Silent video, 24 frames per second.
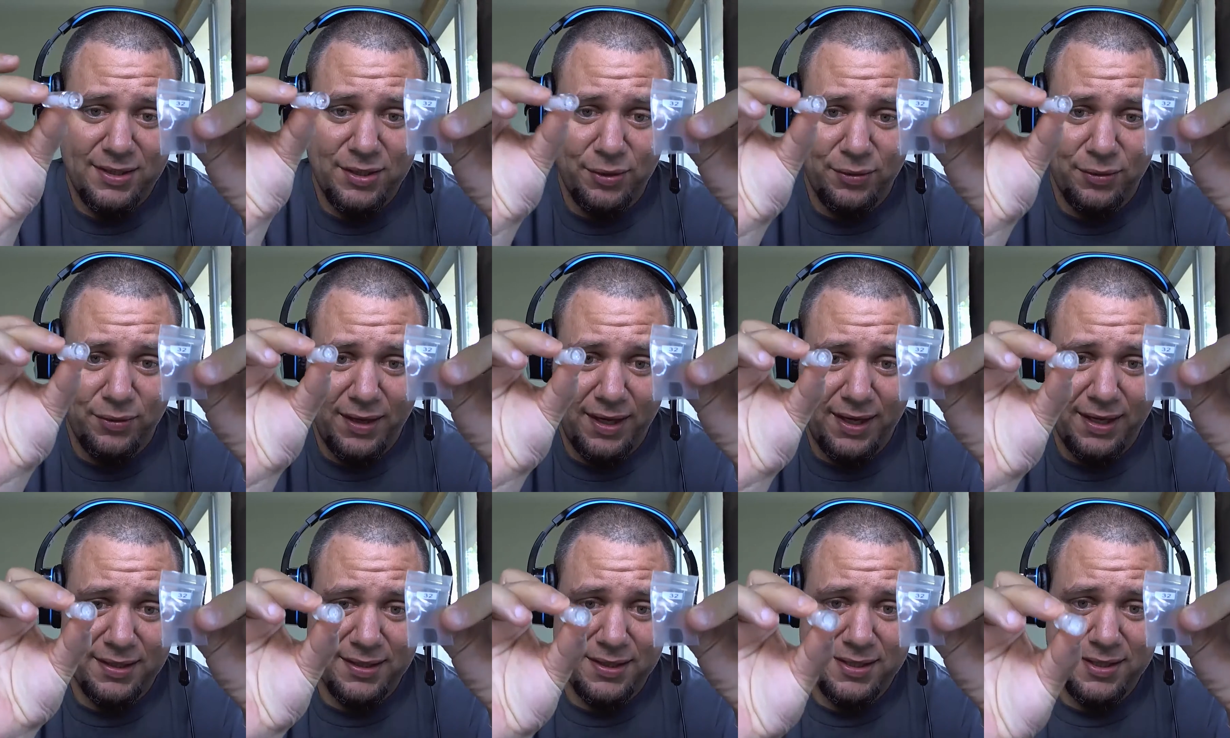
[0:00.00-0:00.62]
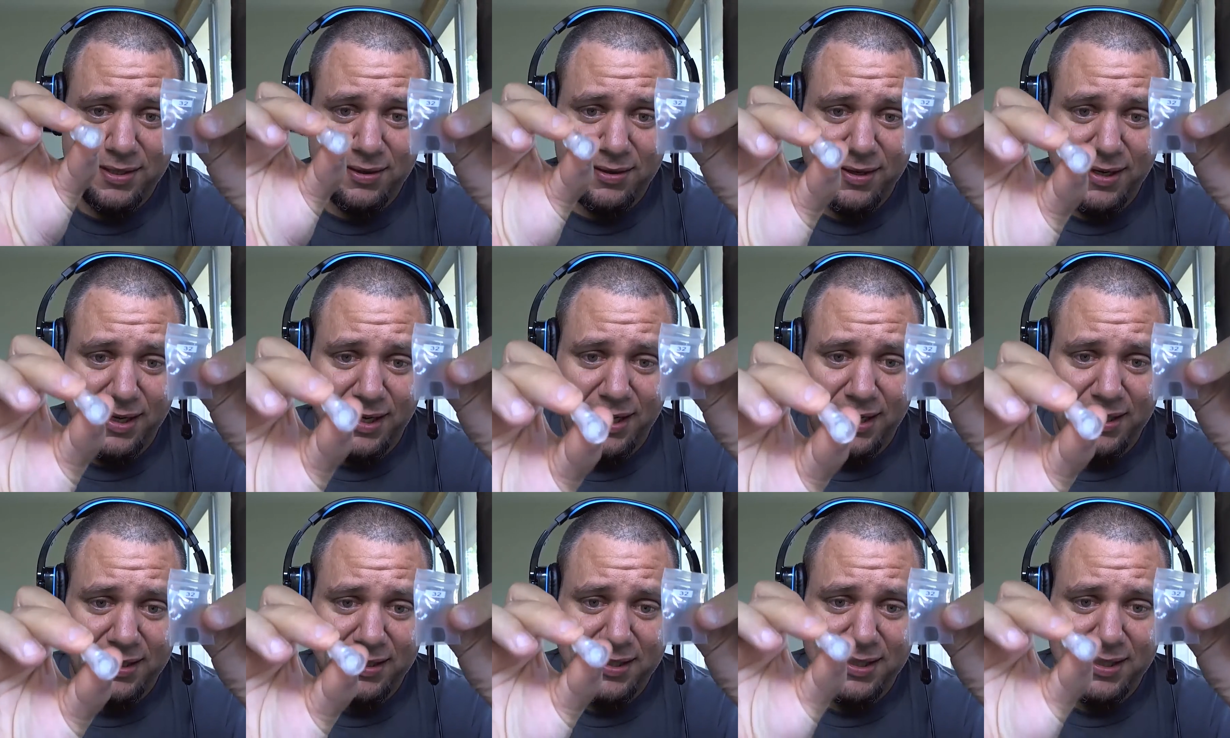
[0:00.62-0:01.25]
to insert
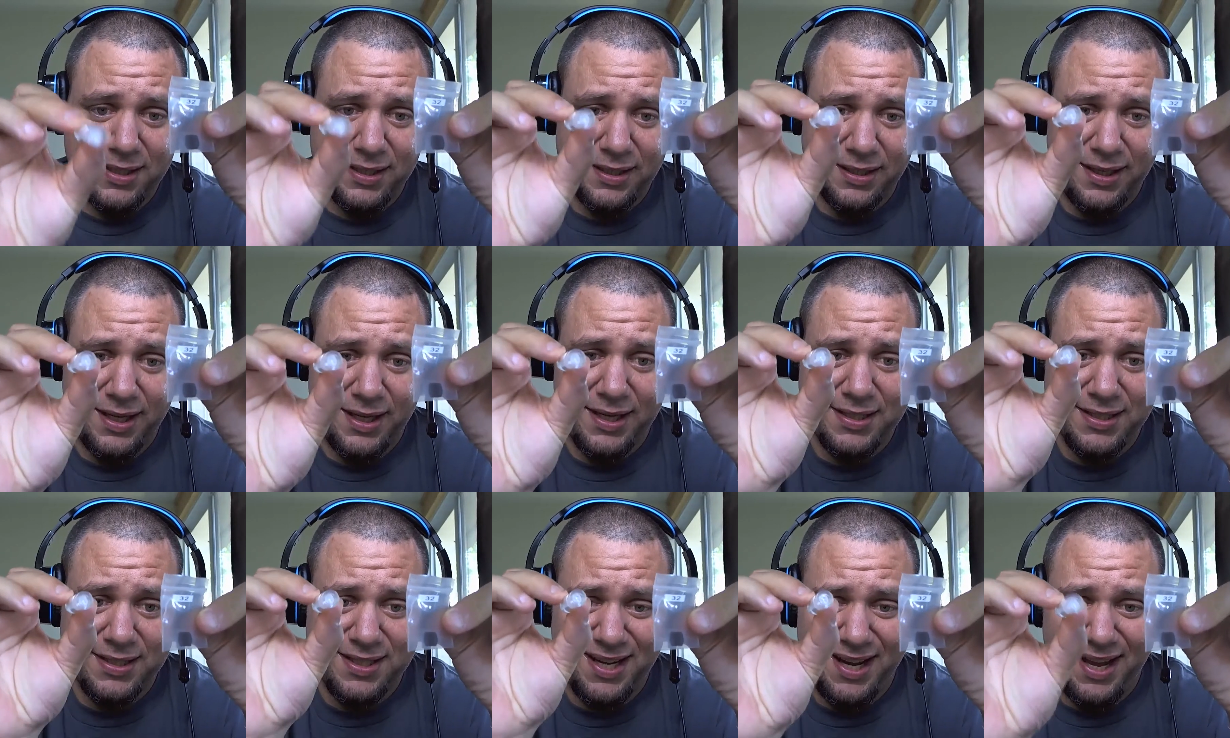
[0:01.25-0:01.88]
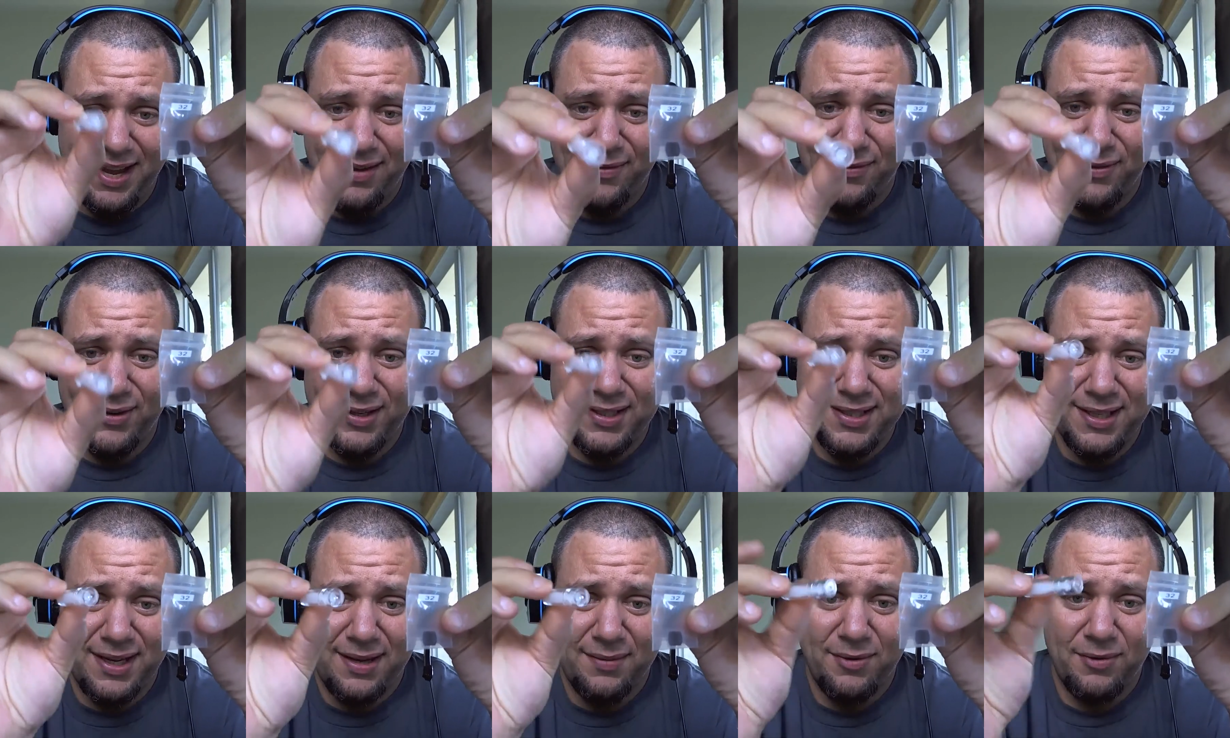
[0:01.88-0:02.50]
it into the lens. And
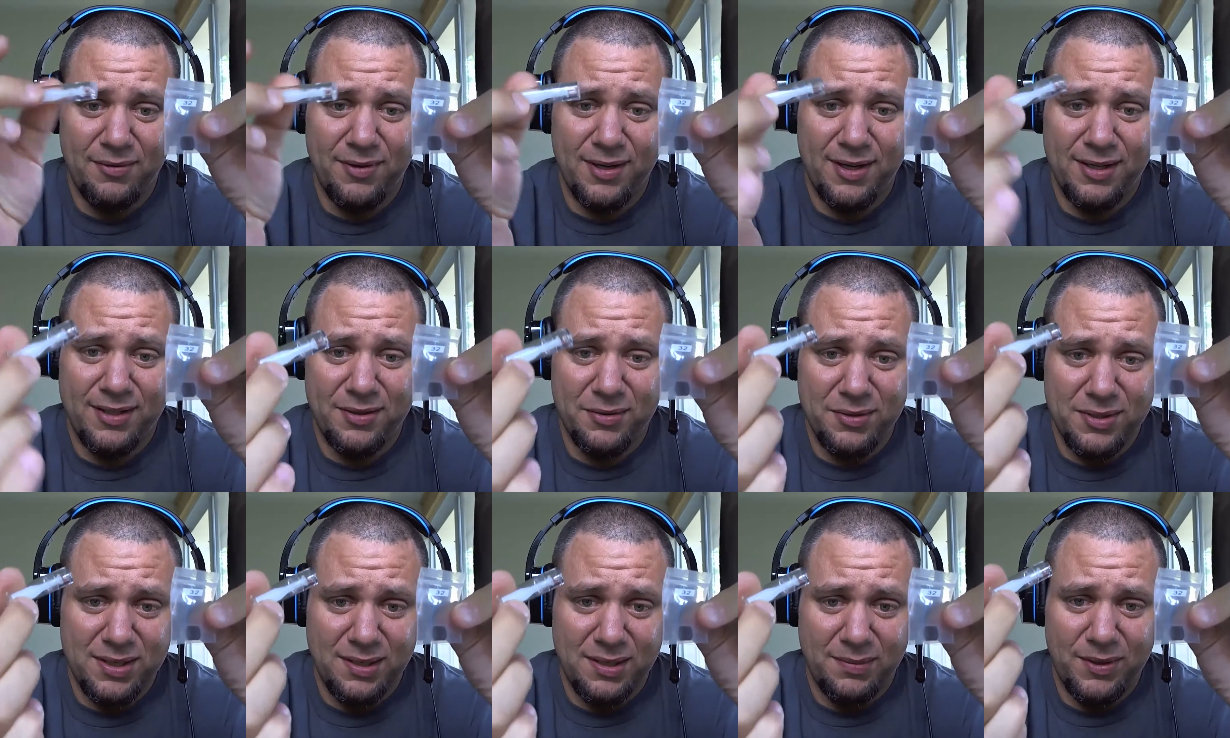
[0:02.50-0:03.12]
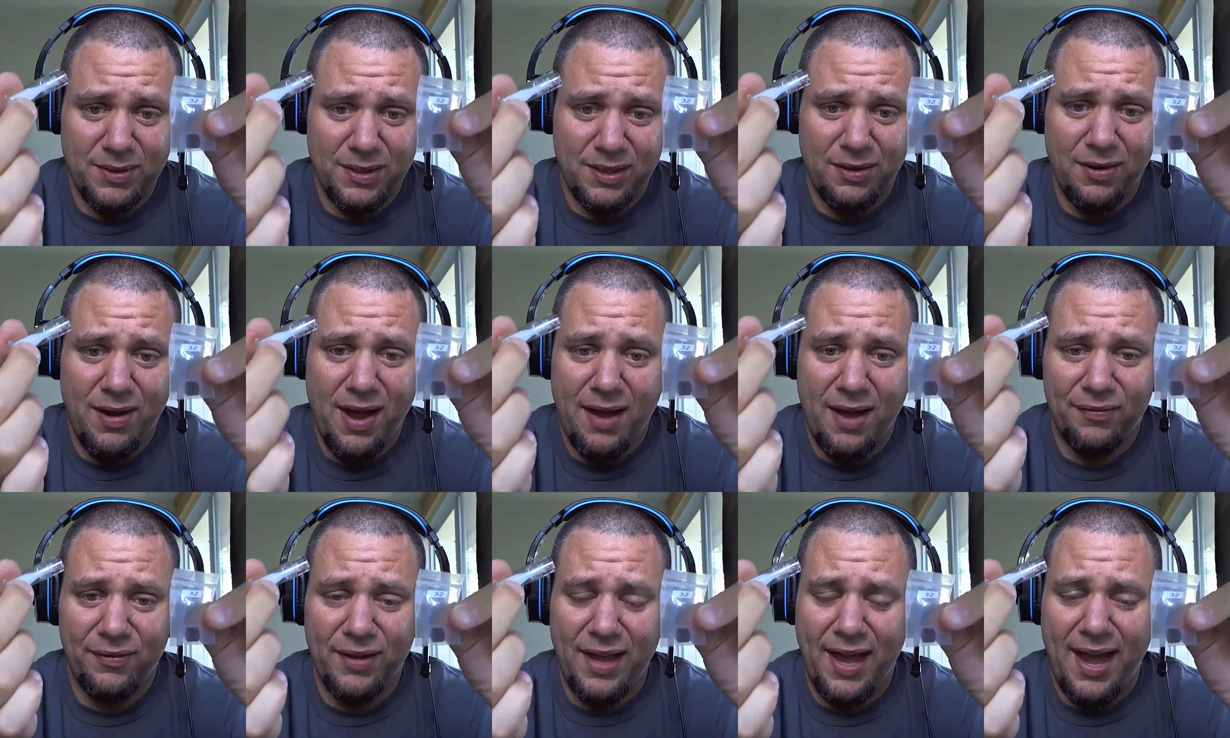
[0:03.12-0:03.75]
every time you want to do something, you
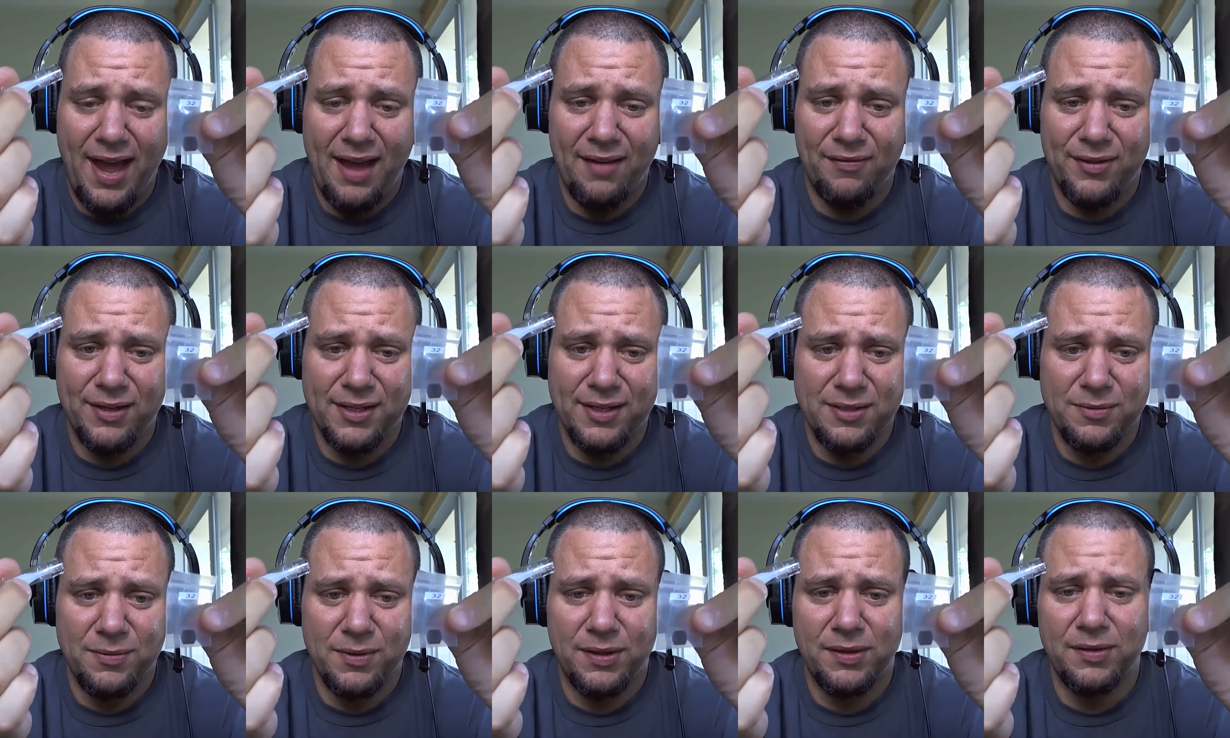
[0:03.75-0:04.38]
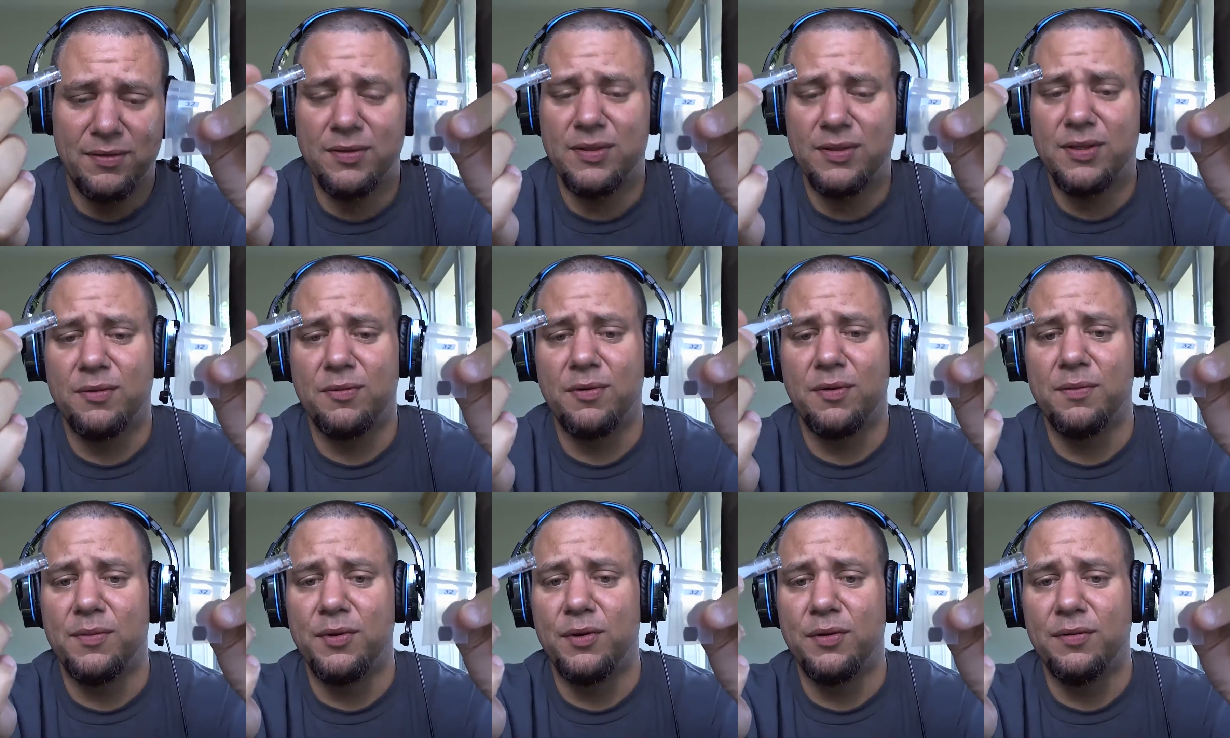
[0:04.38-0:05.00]
have to have this with you to
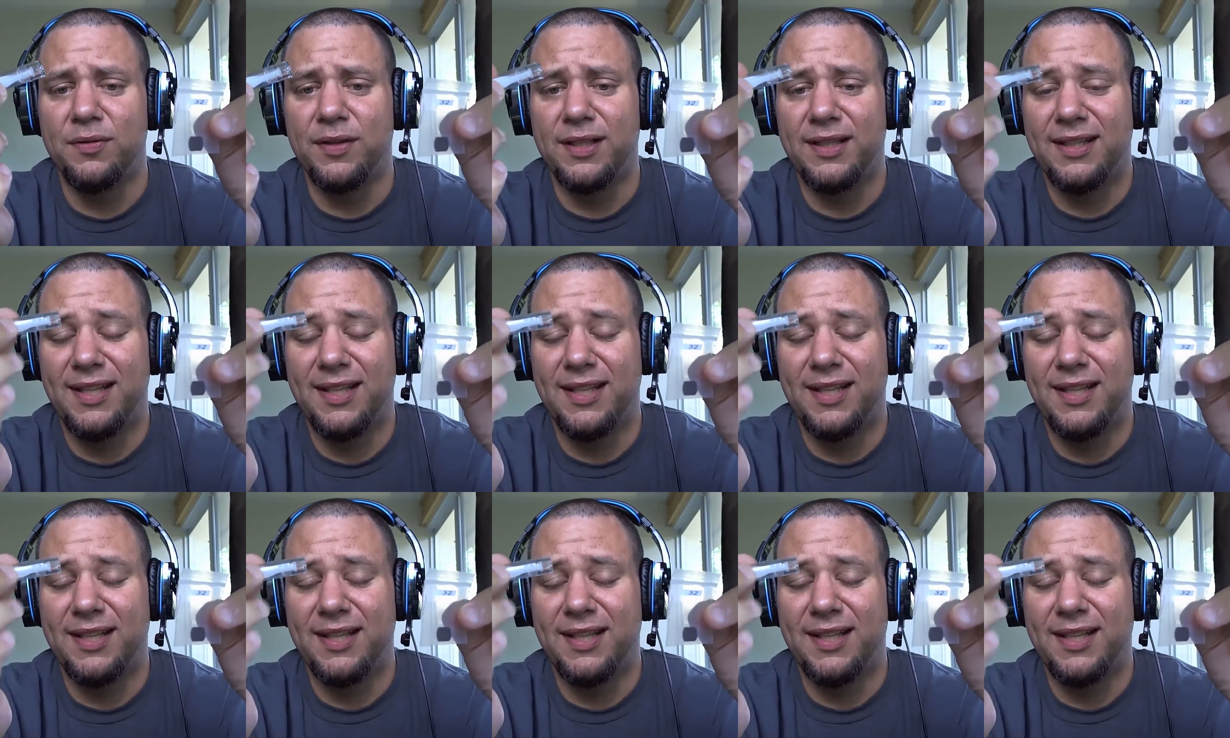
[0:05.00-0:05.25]
remove